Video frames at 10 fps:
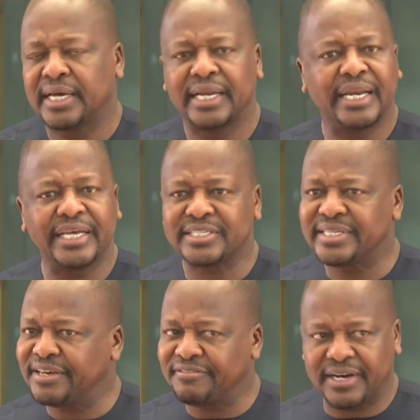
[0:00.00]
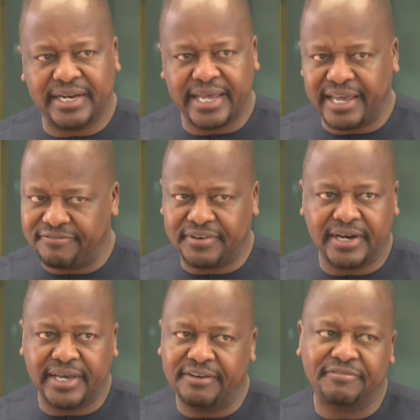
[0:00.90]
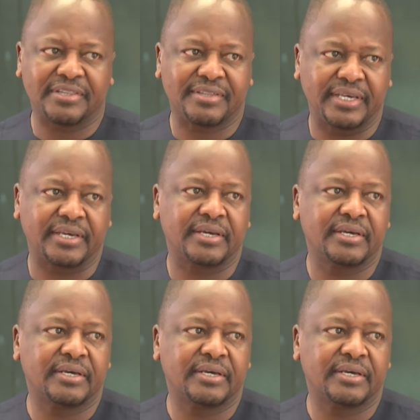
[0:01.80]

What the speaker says: Let's never, ever, ever think